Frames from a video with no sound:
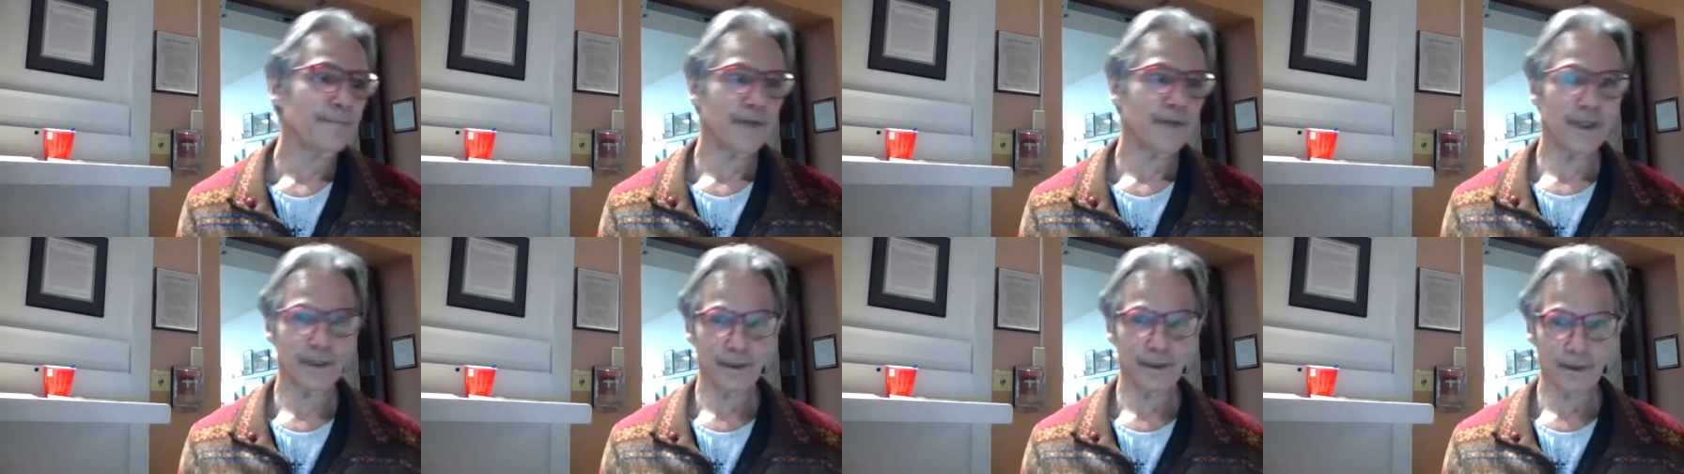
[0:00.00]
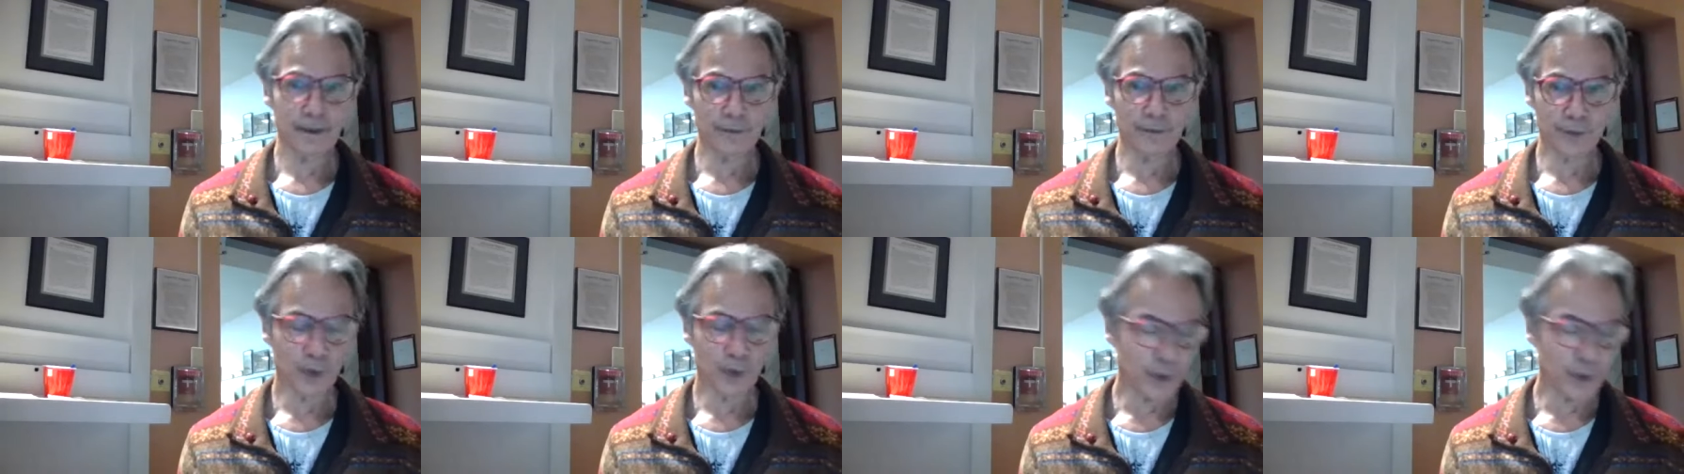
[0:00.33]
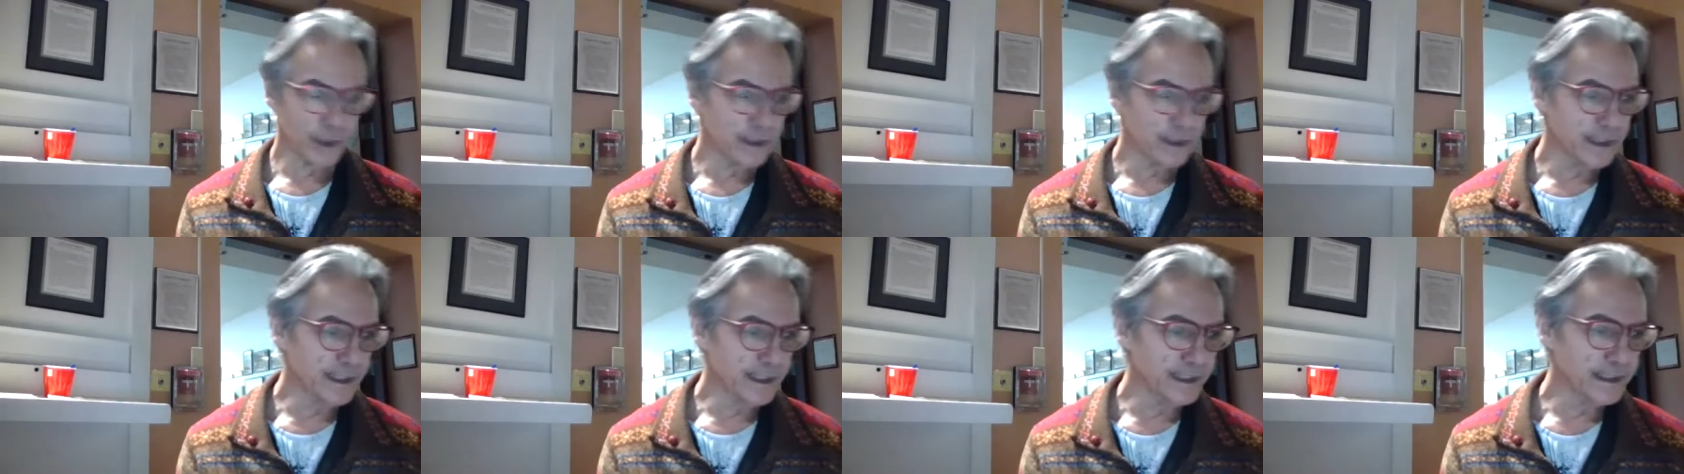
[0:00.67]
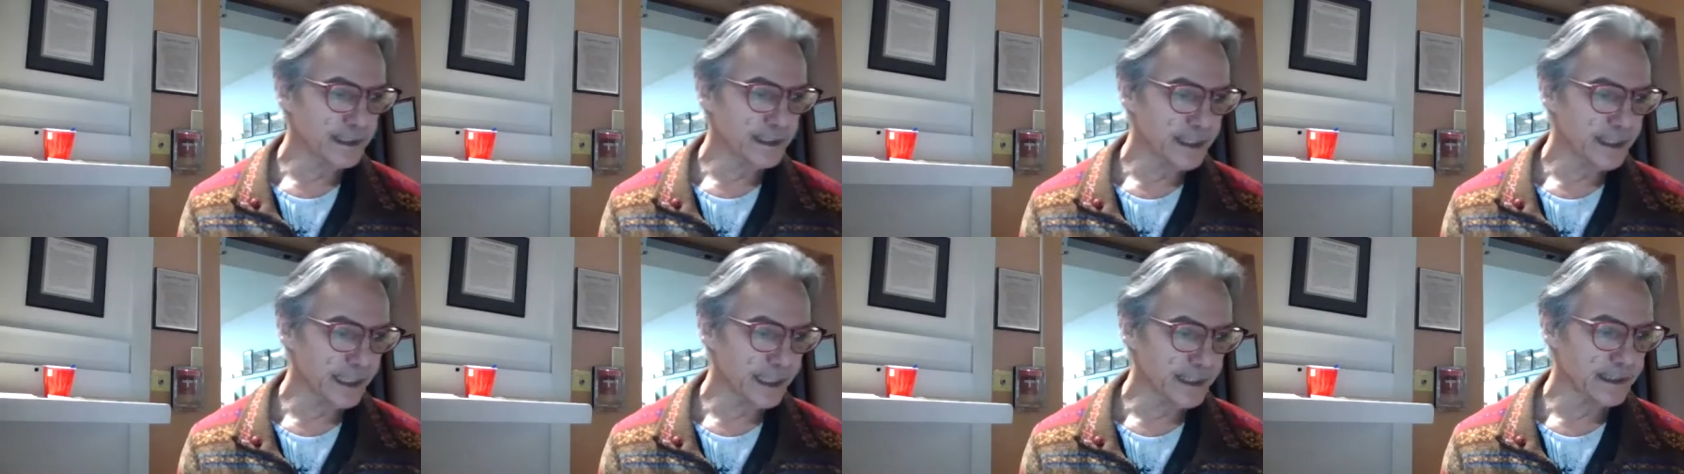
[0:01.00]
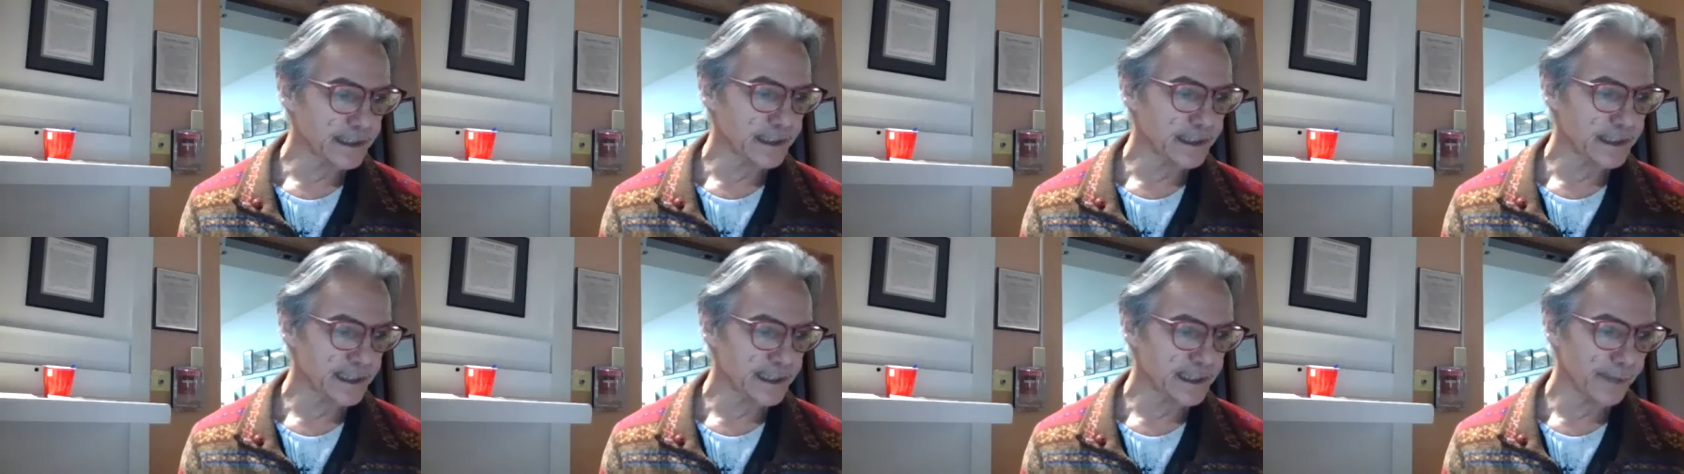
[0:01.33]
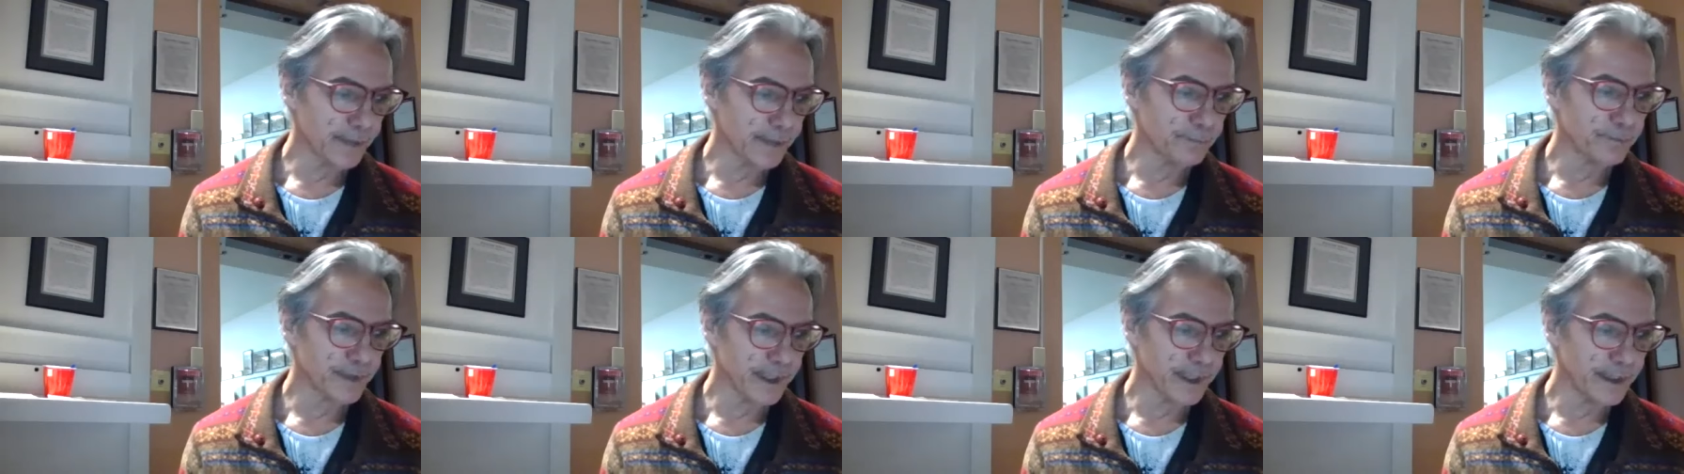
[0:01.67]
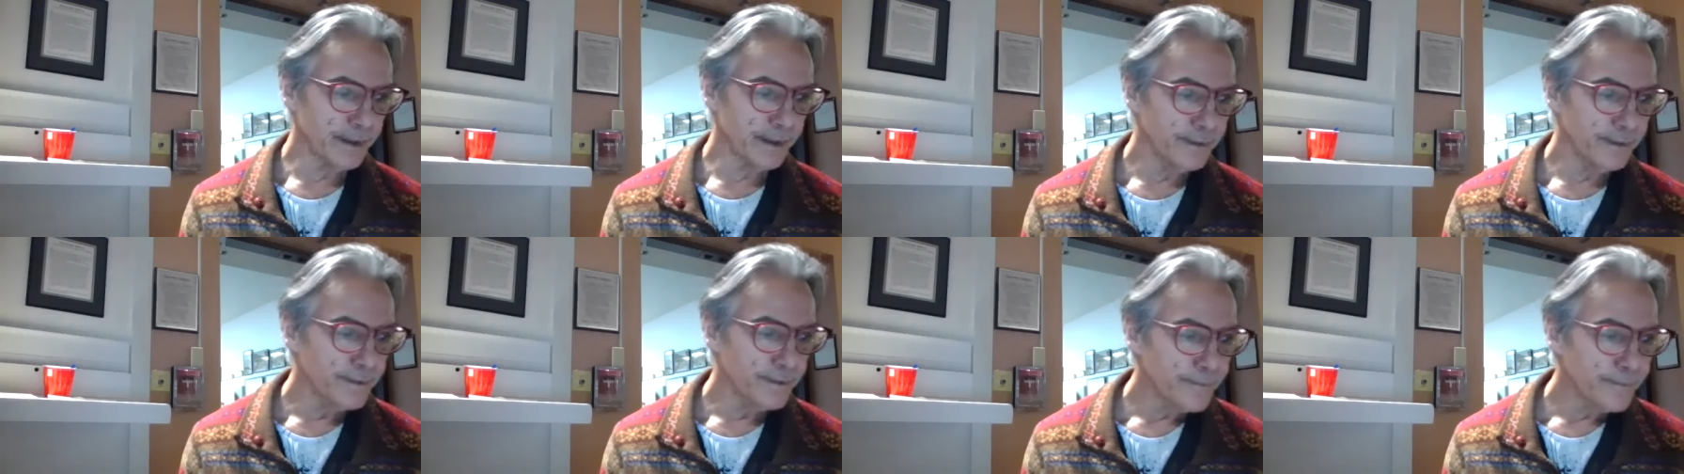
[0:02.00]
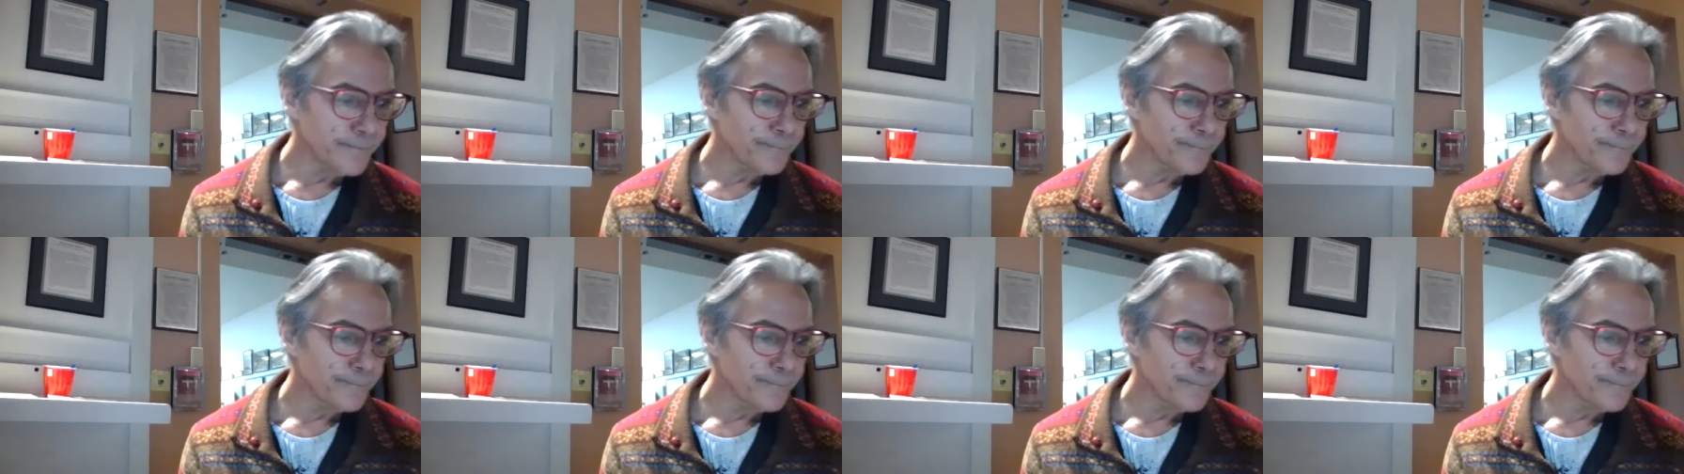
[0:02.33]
and of course this chest is empty.